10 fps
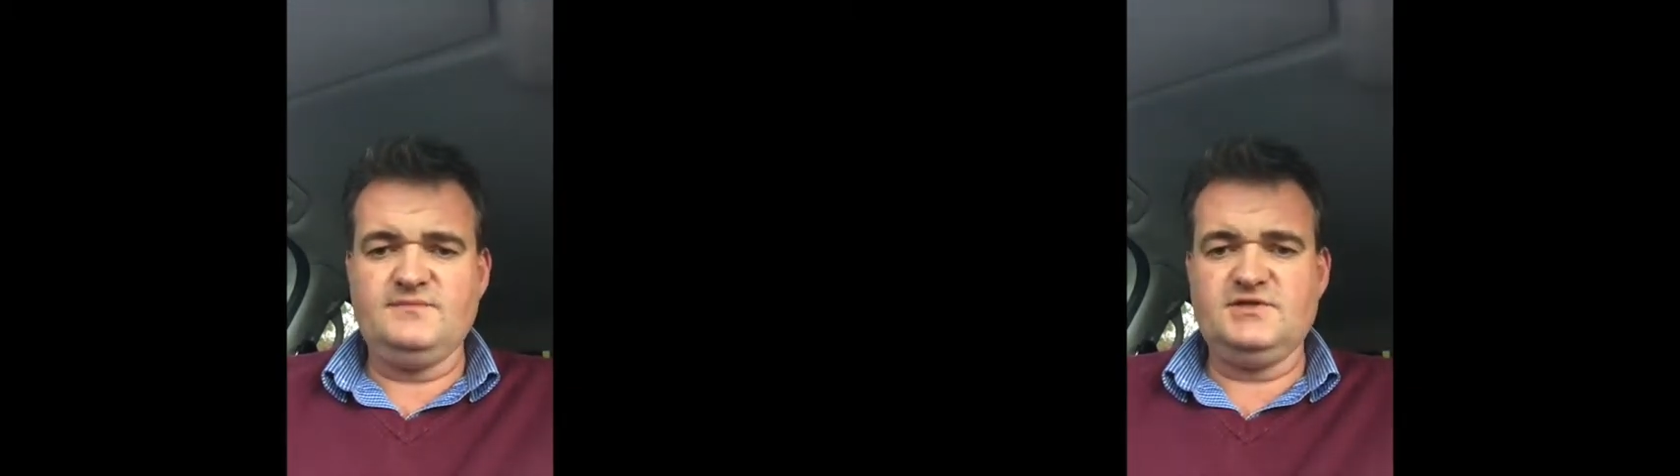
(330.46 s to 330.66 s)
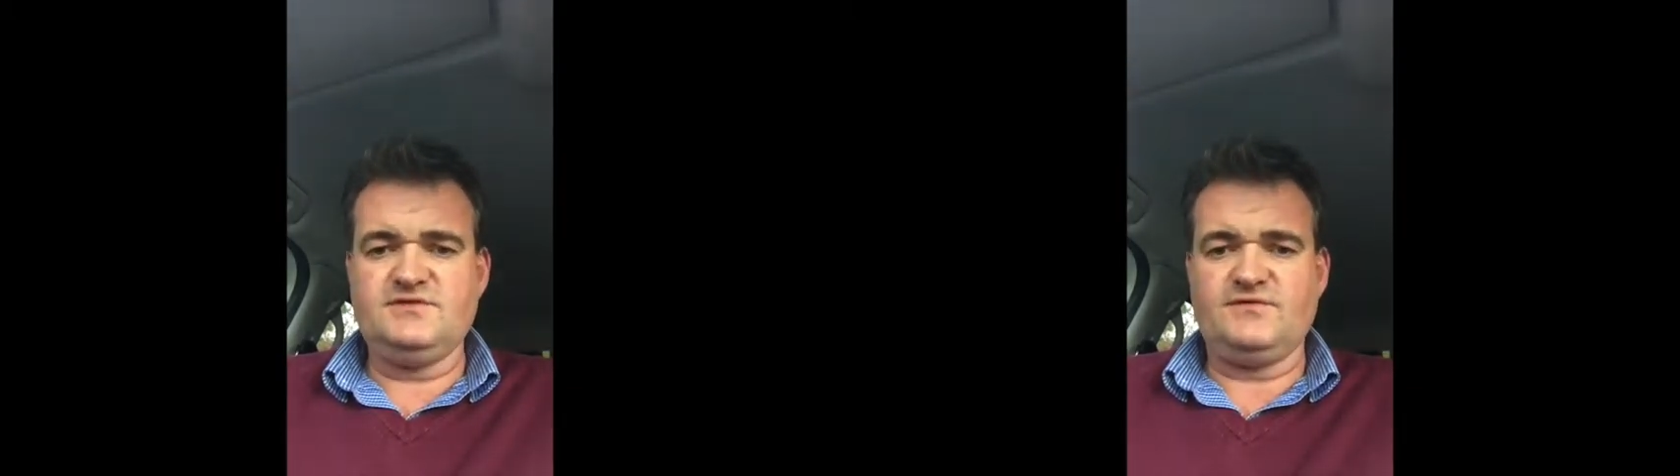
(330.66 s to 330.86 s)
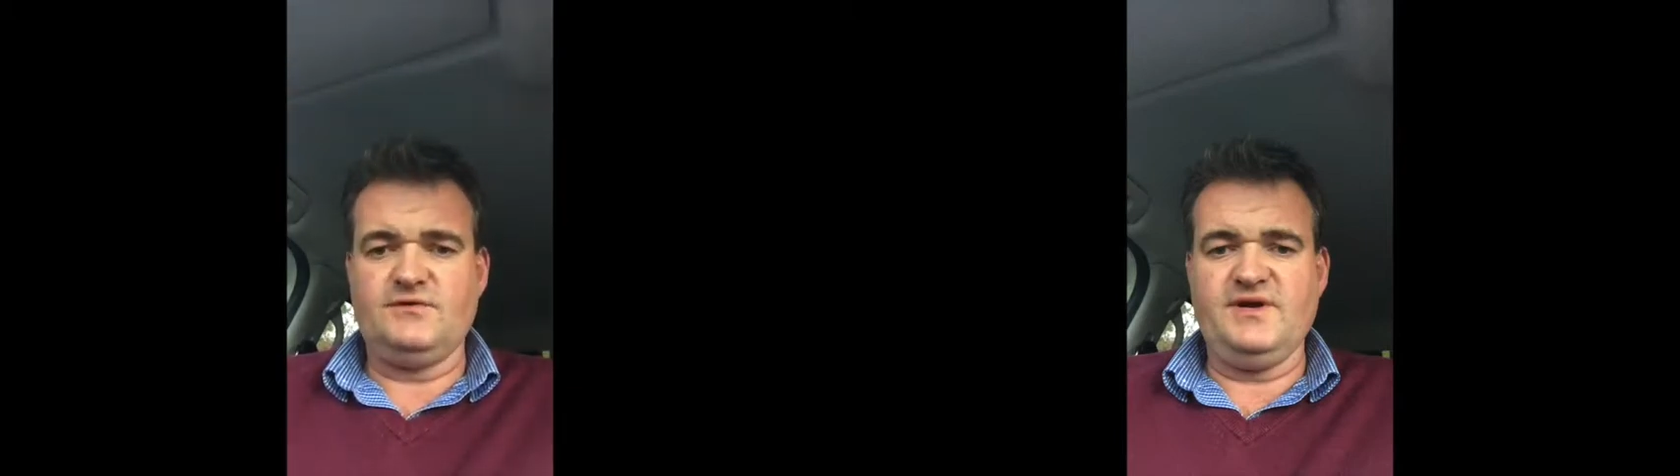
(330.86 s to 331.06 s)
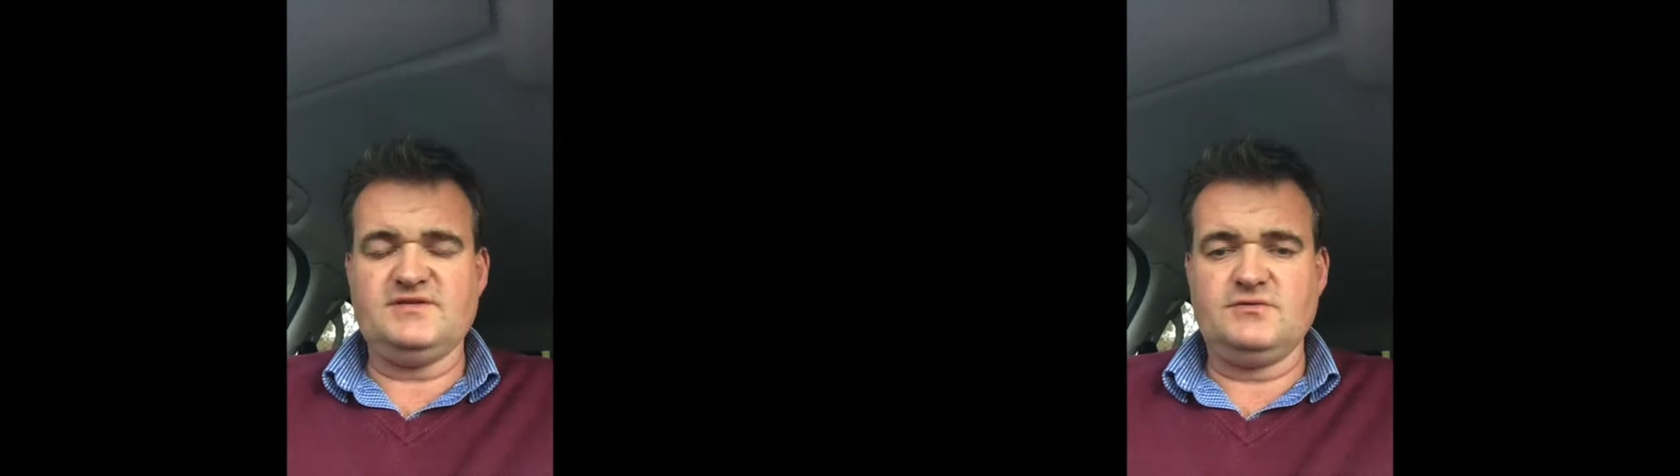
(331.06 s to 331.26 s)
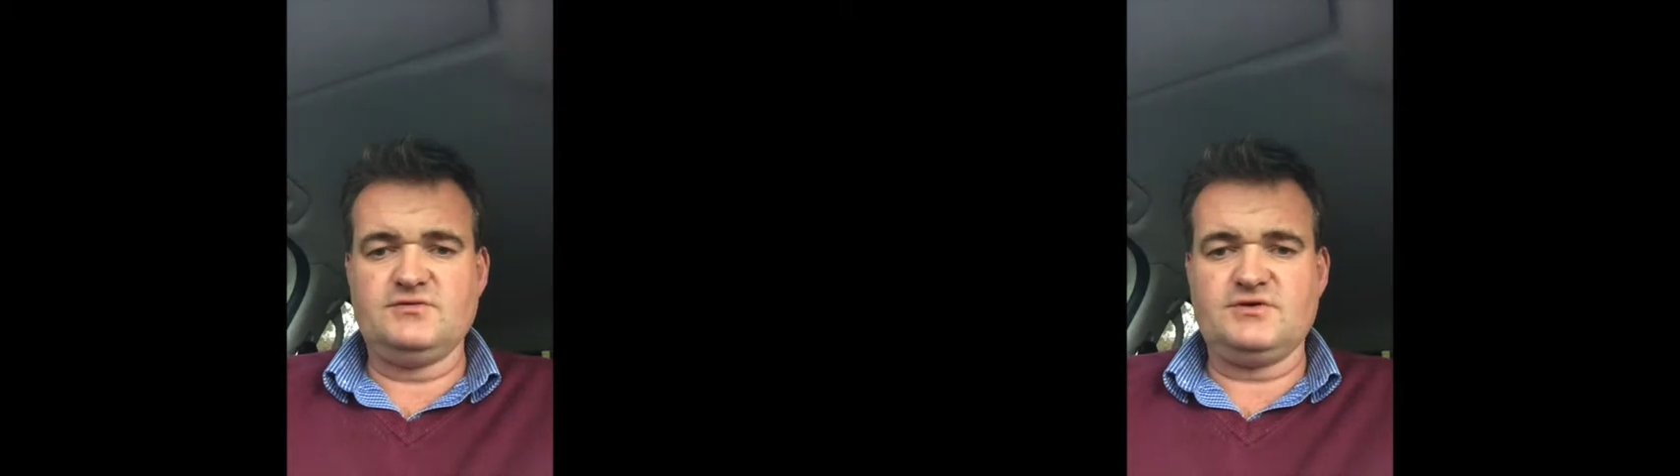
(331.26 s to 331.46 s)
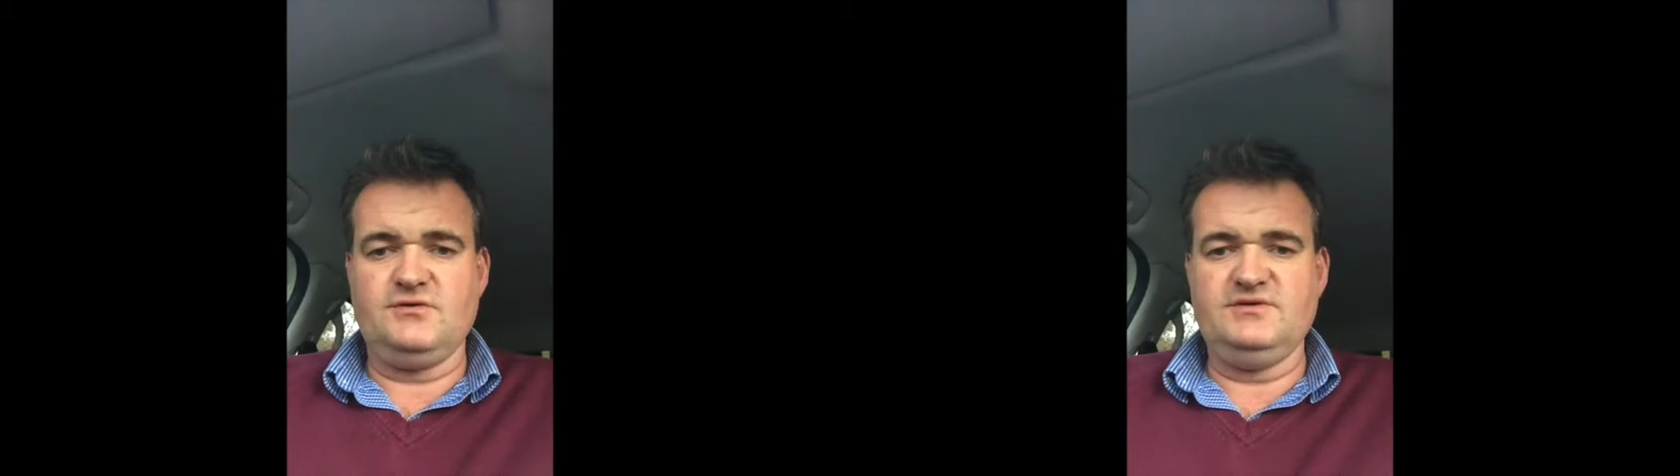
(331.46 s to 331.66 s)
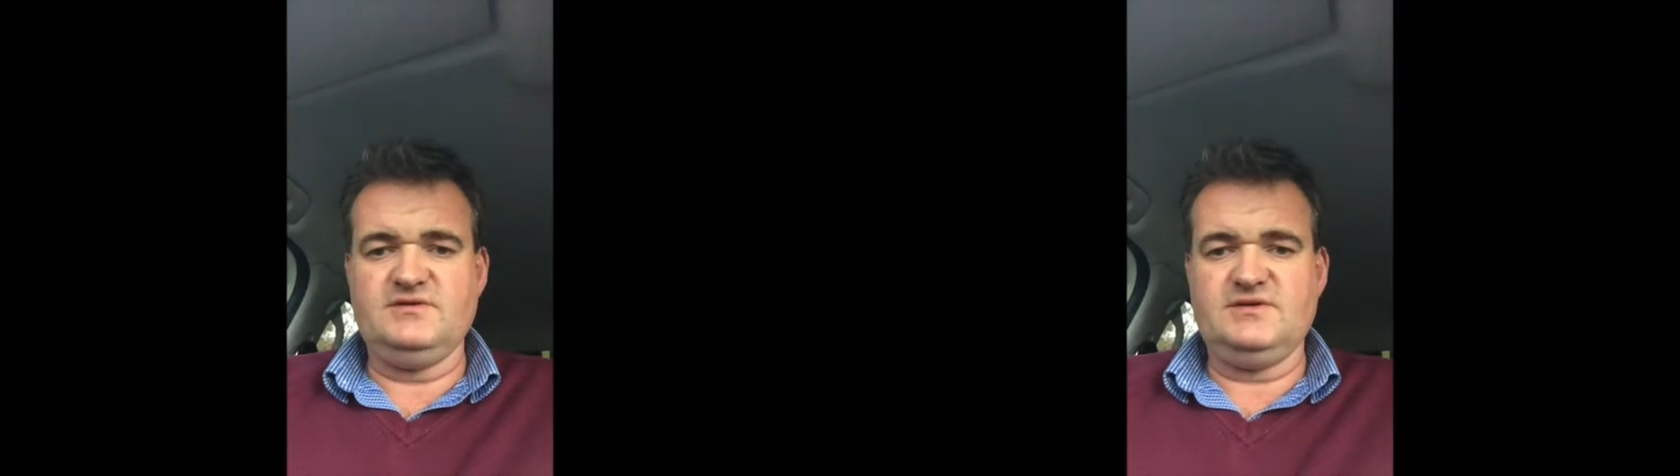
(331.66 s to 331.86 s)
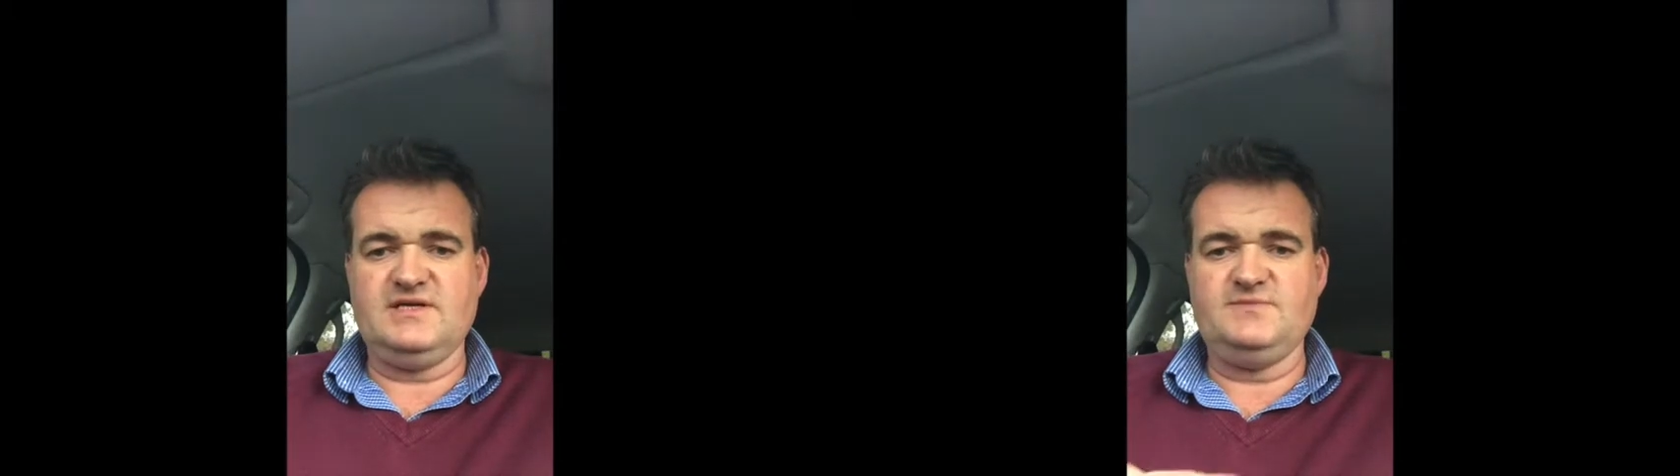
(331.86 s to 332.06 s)
just for a racehorse going to
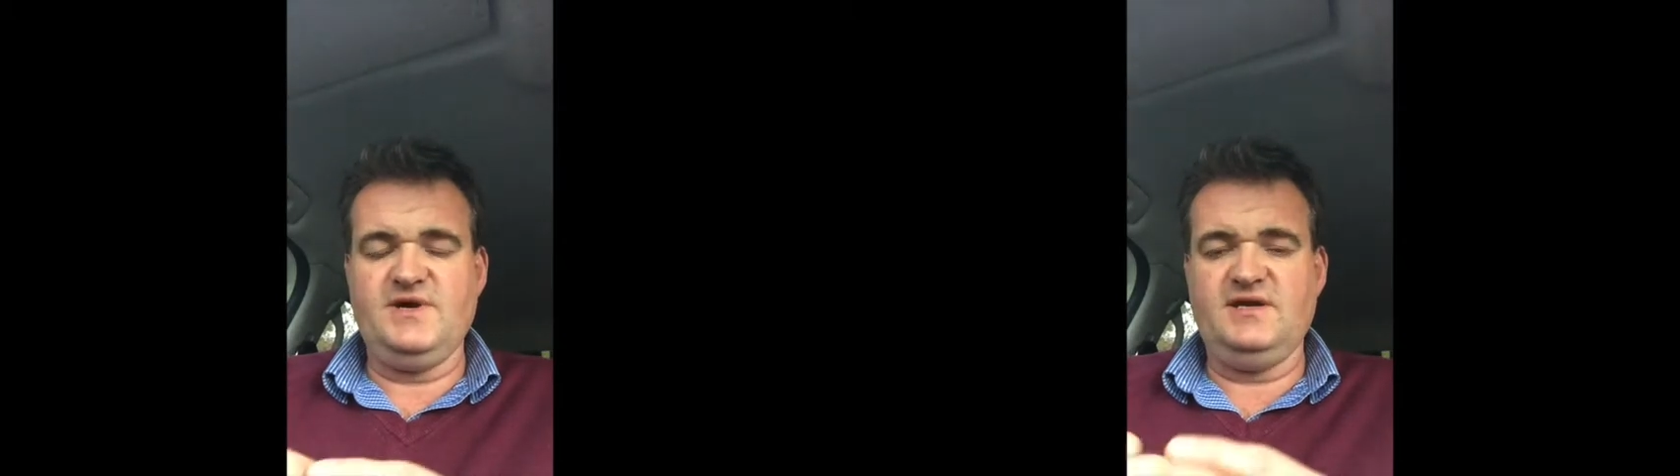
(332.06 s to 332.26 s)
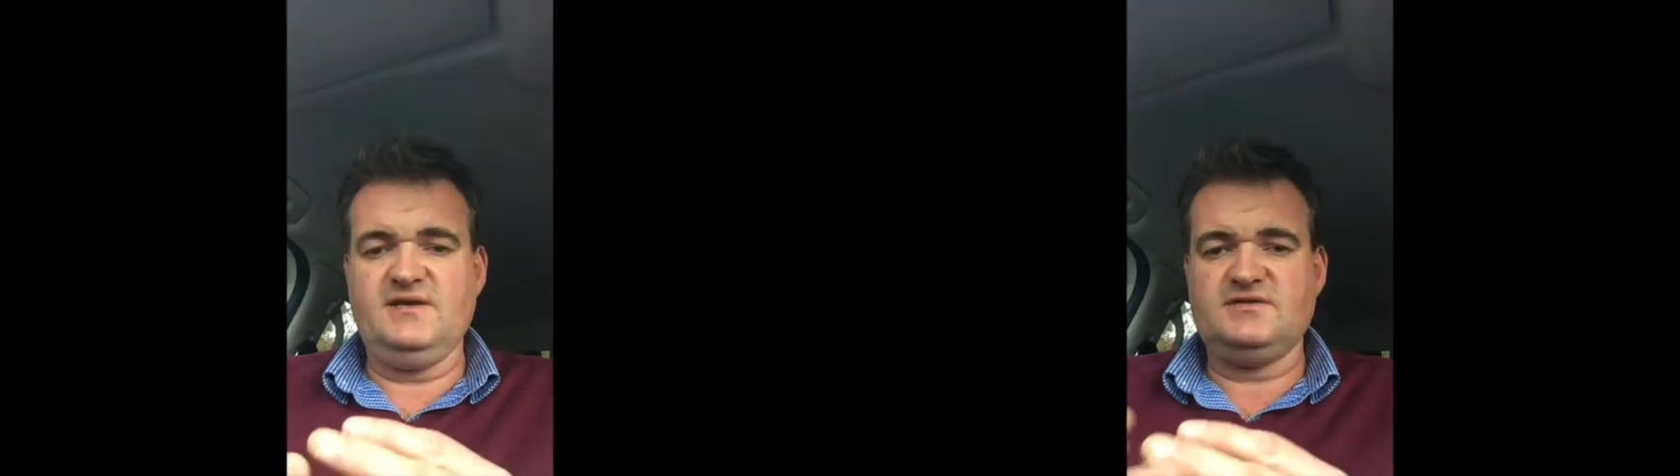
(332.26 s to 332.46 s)
Tasmania,